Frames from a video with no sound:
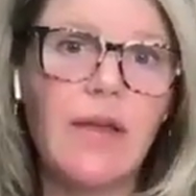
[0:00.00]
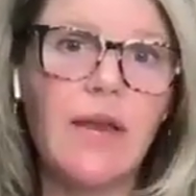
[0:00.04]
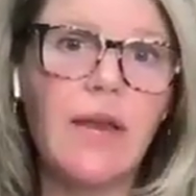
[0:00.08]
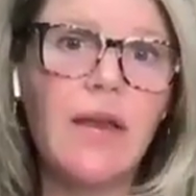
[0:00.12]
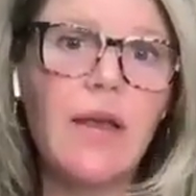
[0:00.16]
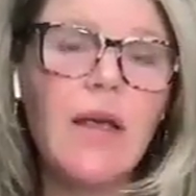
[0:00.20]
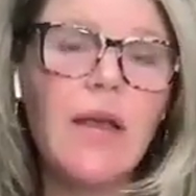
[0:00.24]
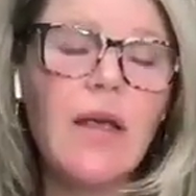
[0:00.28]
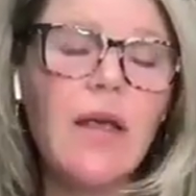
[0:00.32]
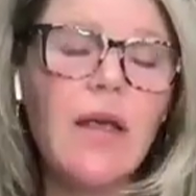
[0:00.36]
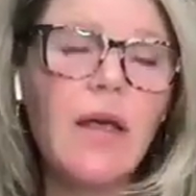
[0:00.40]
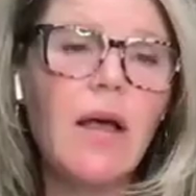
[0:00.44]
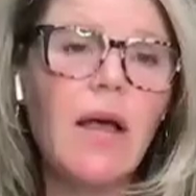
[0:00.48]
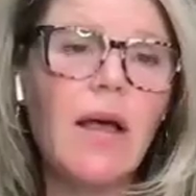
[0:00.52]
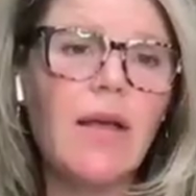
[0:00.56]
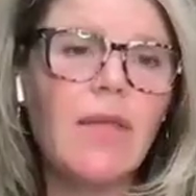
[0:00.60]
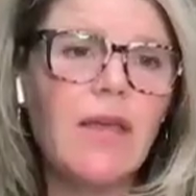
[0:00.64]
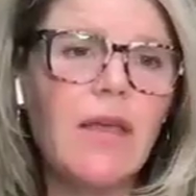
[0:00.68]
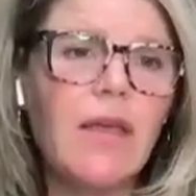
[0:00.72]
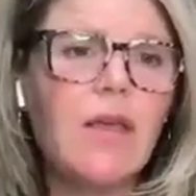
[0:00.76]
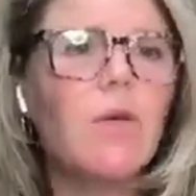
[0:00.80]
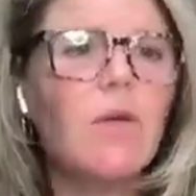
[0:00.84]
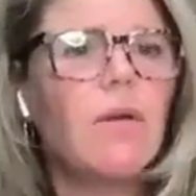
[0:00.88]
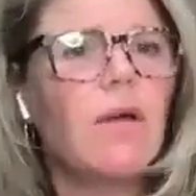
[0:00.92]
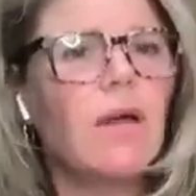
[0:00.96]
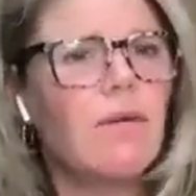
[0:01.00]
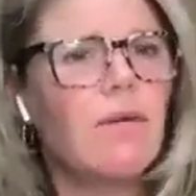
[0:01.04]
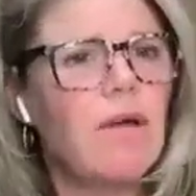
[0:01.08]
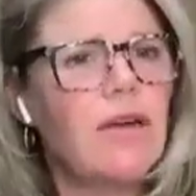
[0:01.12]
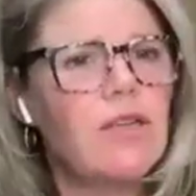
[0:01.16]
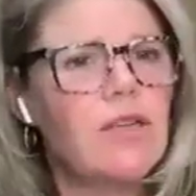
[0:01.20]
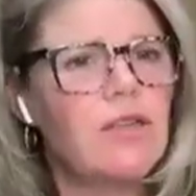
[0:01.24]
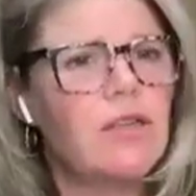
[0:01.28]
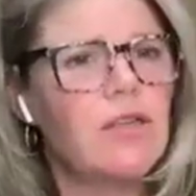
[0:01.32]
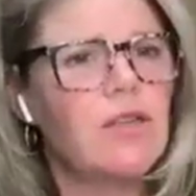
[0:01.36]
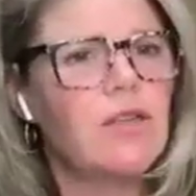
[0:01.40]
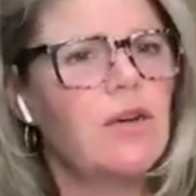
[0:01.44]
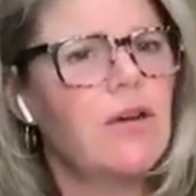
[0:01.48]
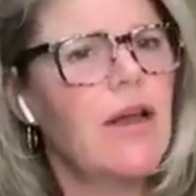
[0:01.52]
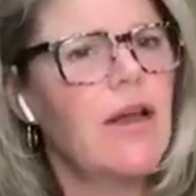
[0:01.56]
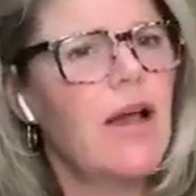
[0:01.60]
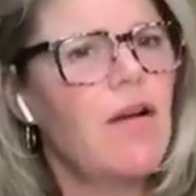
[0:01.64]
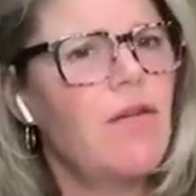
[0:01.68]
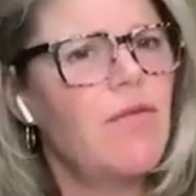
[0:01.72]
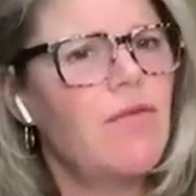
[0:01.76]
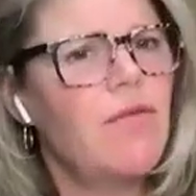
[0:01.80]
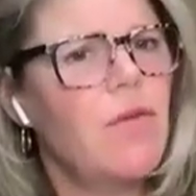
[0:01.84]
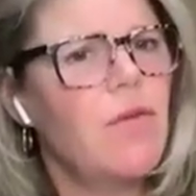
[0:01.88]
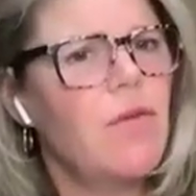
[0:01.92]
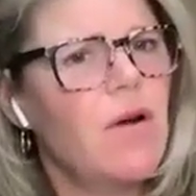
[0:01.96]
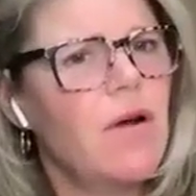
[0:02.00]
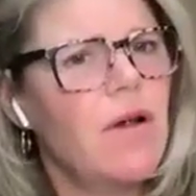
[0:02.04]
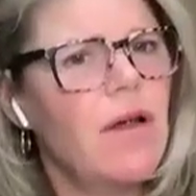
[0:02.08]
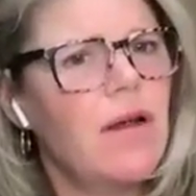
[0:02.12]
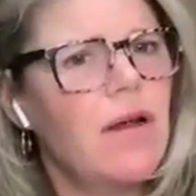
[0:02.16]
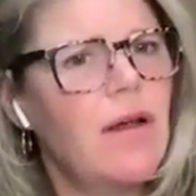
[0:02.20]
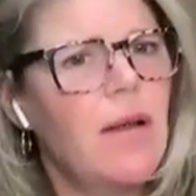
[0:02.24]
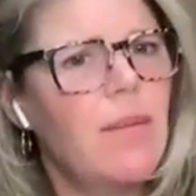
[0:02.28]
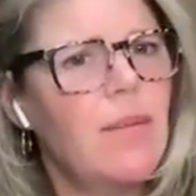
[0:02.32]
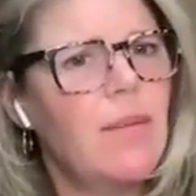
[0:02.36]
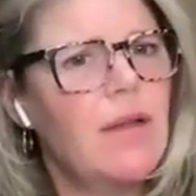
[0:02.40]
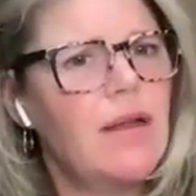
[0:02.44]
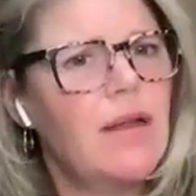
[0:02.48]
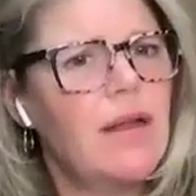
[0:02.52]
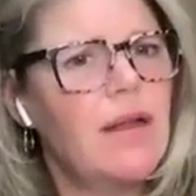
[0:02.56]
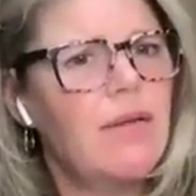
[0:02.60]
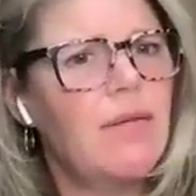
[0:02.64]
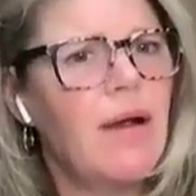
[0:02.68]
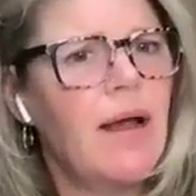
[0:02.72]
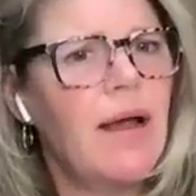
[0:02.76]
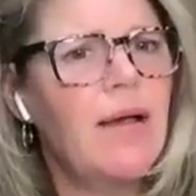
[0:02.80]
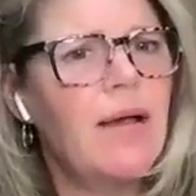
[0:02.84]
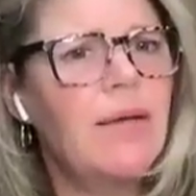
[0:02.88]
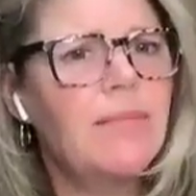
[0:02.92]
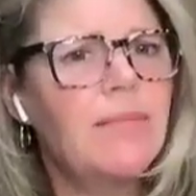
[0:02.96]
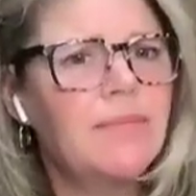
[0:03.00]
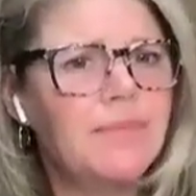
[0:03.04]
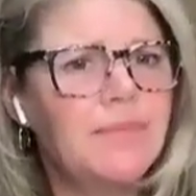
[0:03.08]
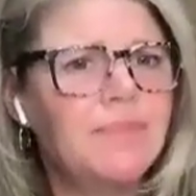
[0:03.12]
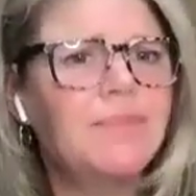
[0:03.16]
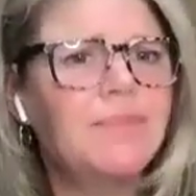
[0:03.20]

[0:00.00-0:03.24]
And I think you could register now for it, Emily, right?